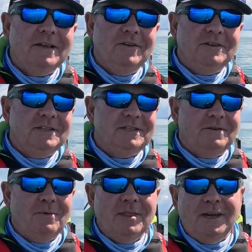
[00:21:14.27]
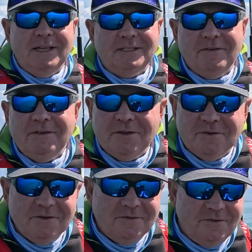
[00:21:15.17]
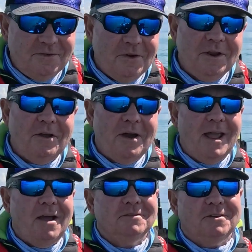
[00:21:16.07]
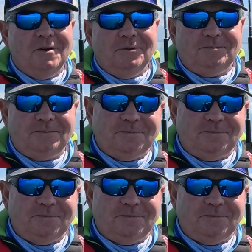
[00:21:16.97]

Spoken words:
versus the one that had 739 hours on it.